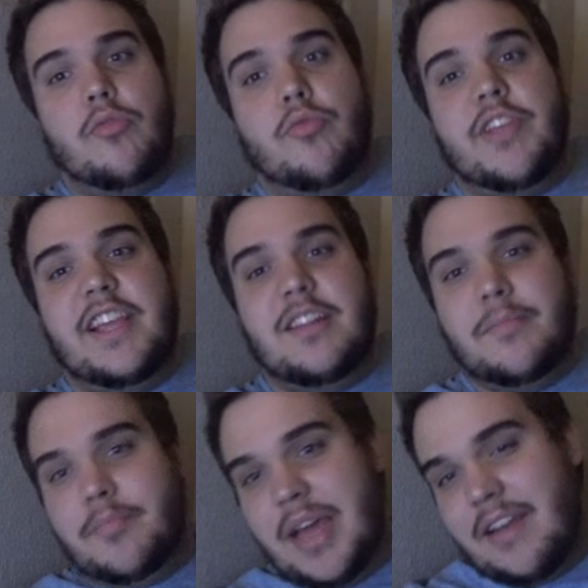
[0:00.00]
real
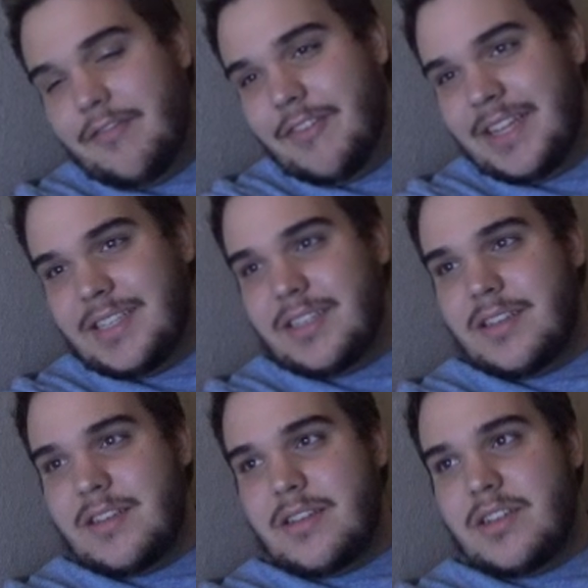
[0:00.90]
benefit
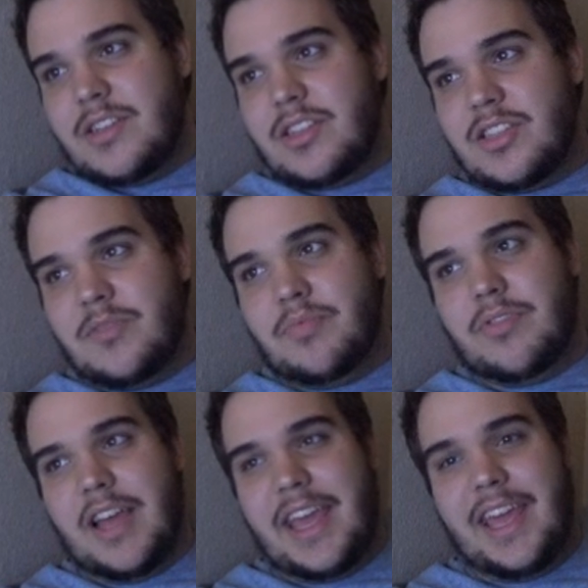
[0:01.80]
to
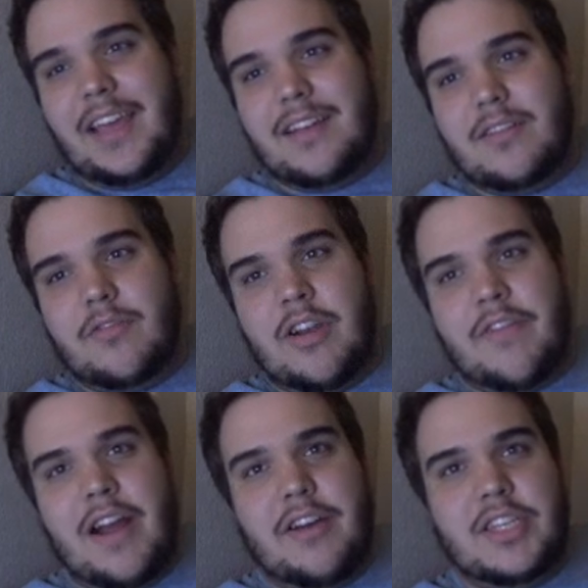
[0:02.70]
playing Rare
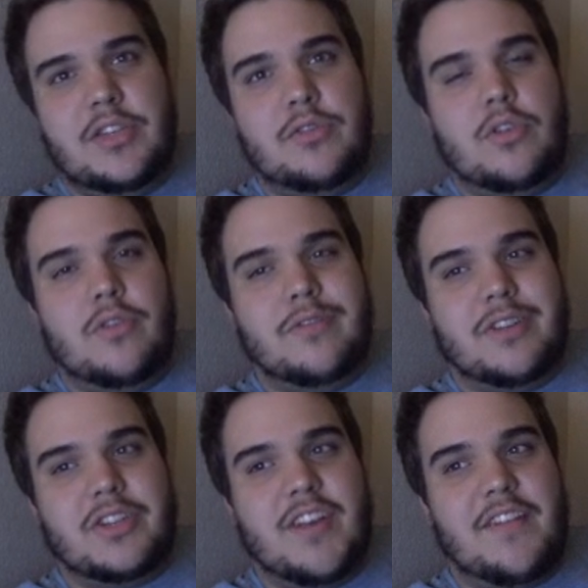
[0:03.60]
Value over
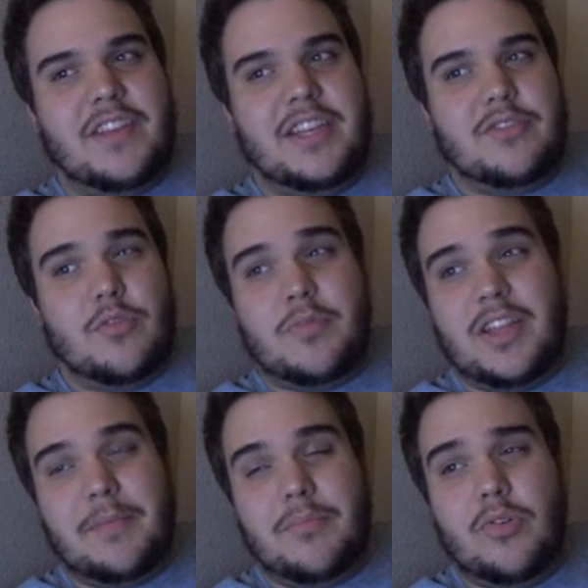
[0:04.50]
Extravagance or
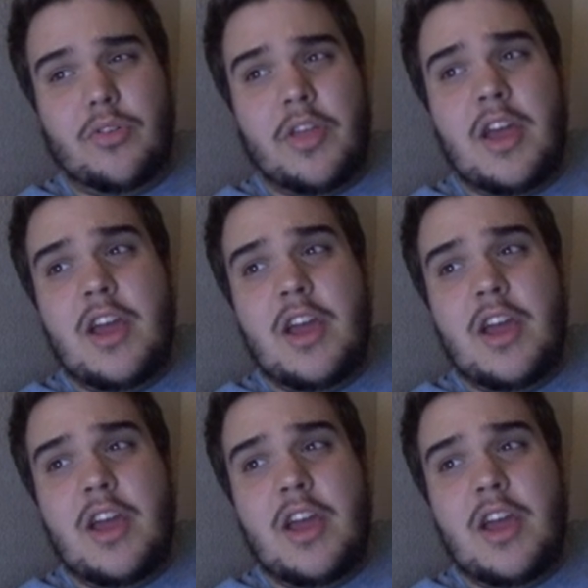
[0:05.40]
playing both.